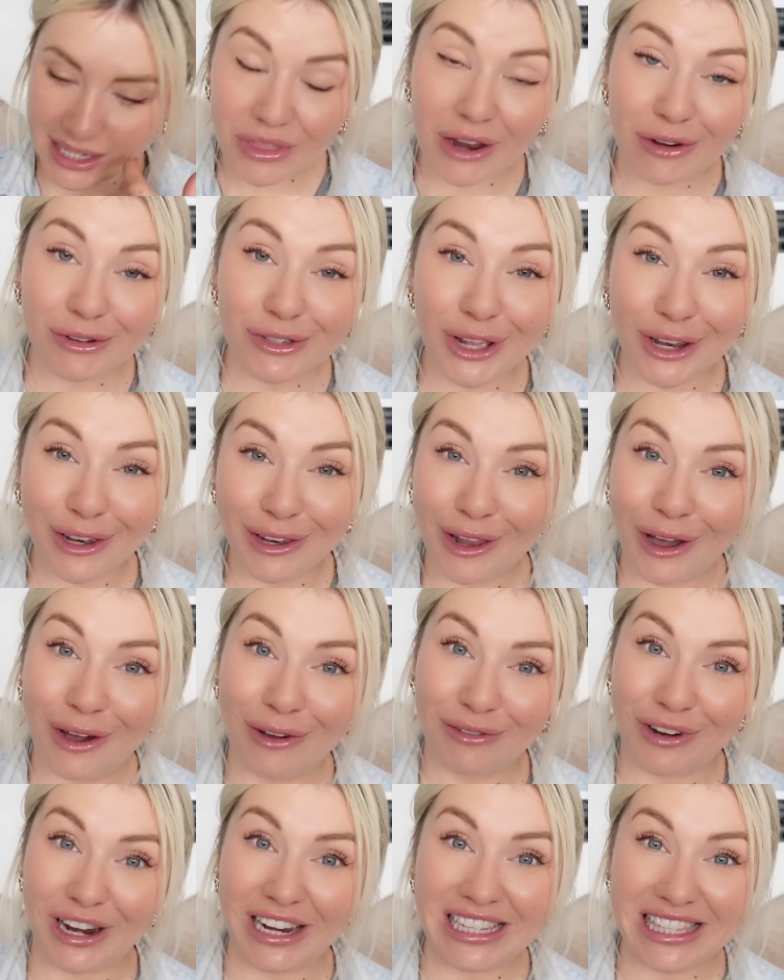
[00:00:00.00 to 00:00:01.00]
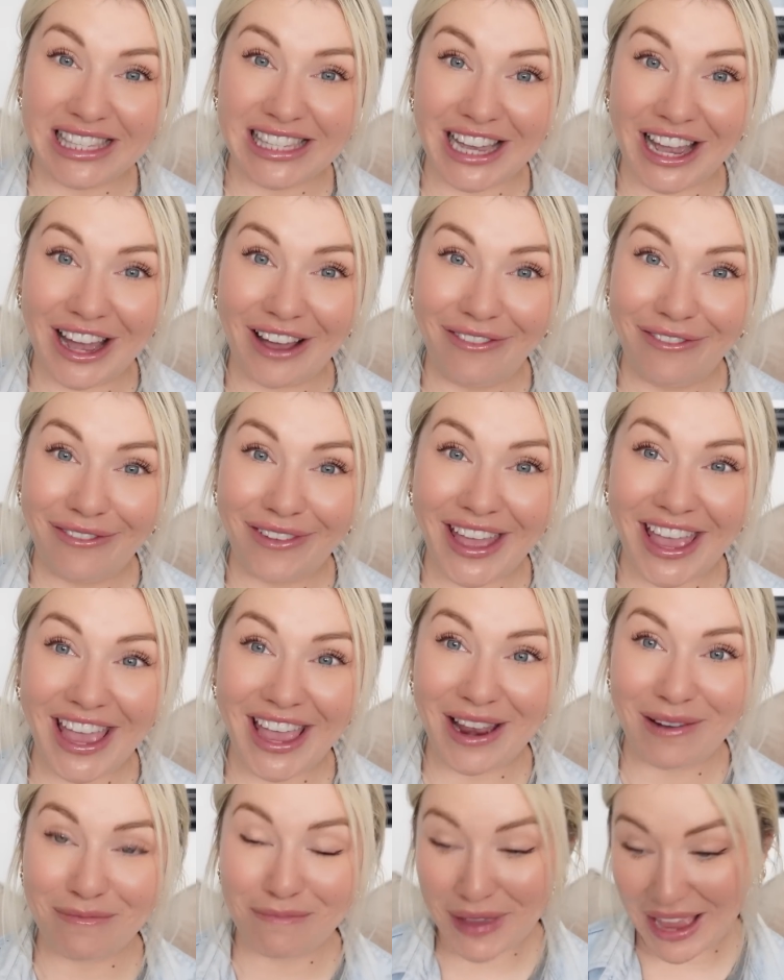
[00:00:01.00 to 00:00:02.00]
There is a lot of great stuff
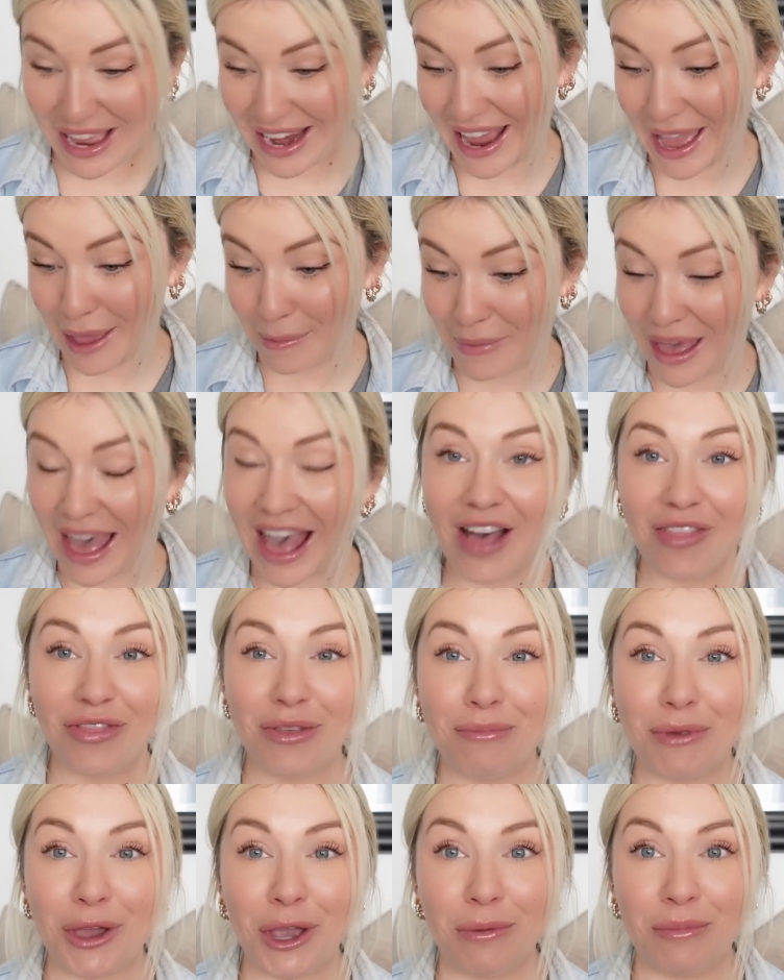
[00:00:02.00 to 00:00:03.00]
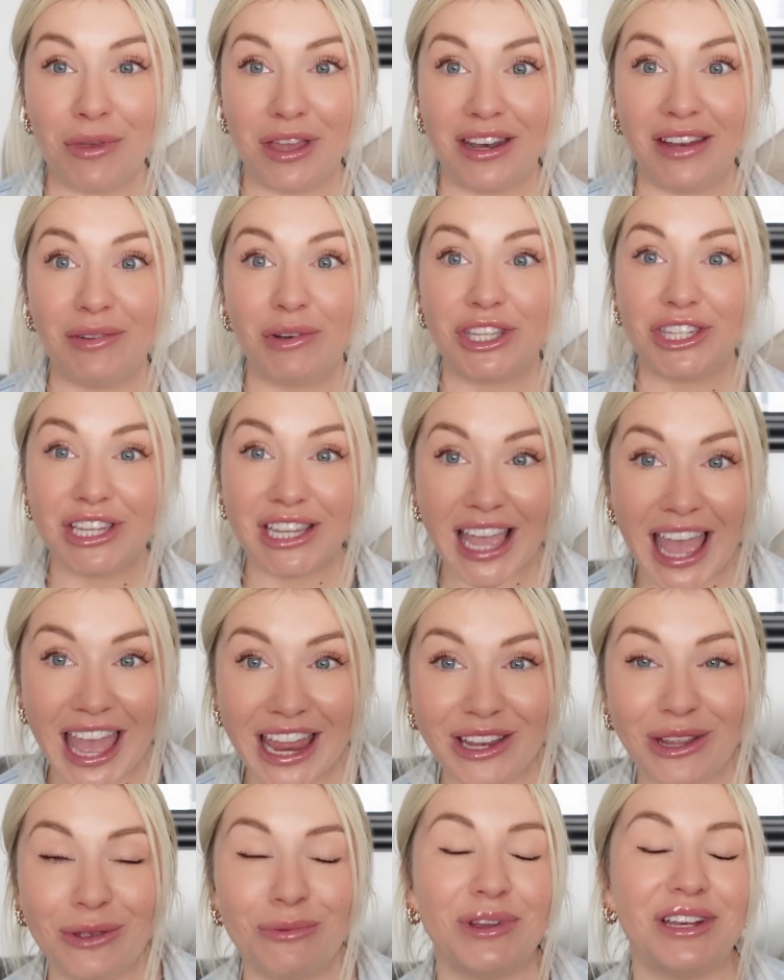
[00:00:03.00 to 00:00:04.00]
in B&M at the moment, which
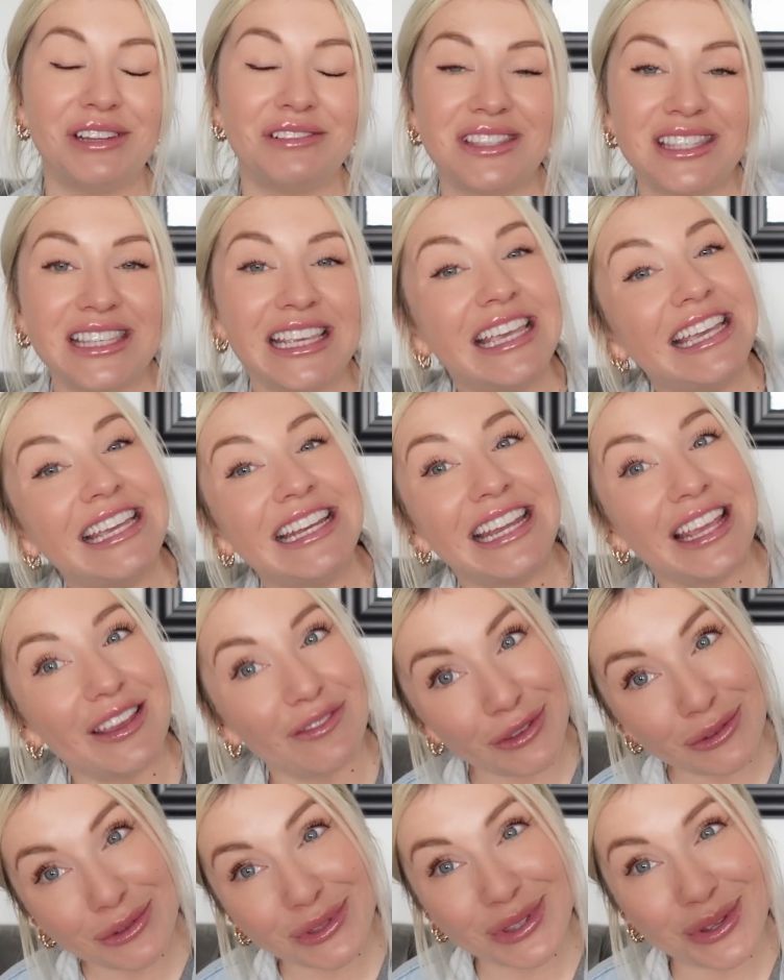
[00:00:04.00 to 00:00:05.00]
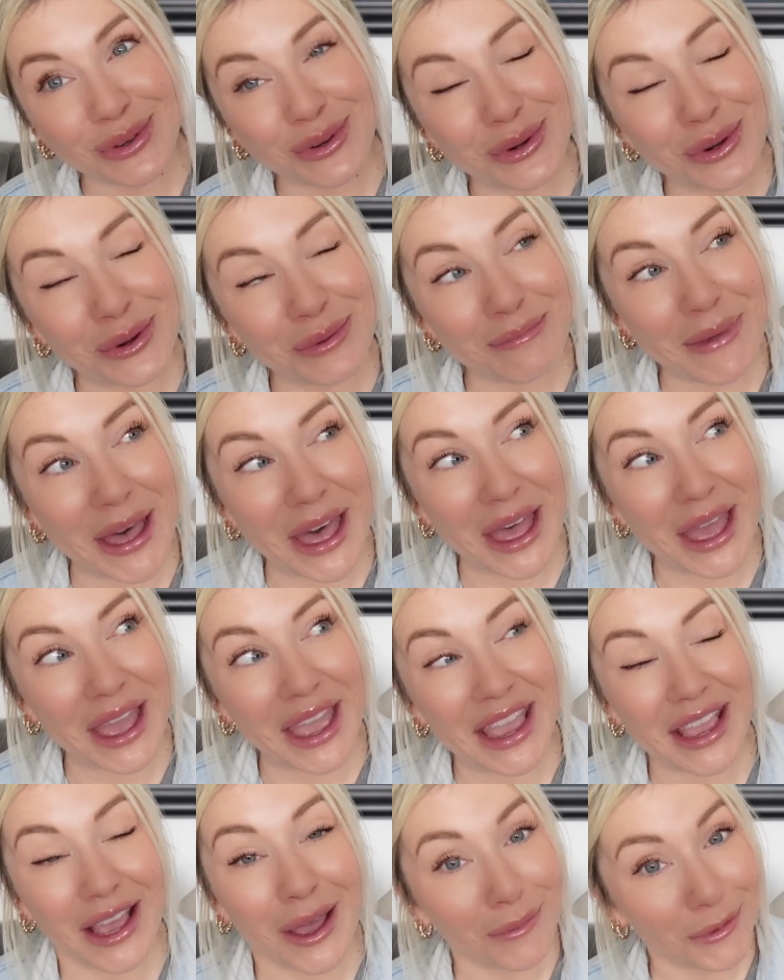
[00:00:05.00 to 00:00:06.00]
again, you would have seen if you saw
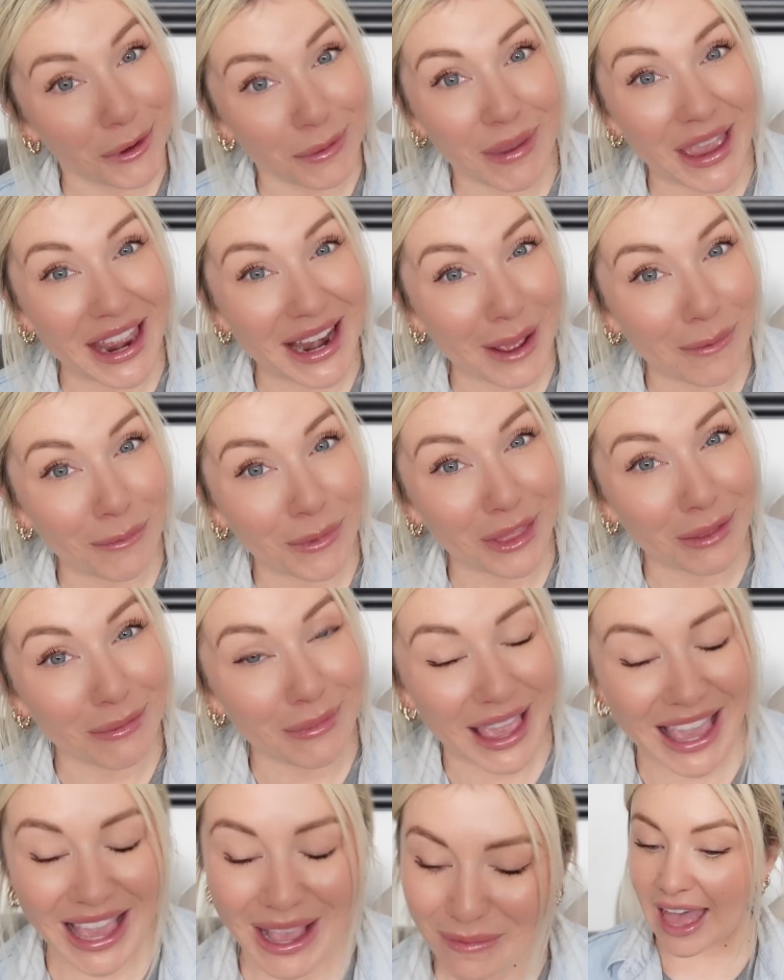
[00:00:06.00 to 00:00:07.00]
my come to B&M with me.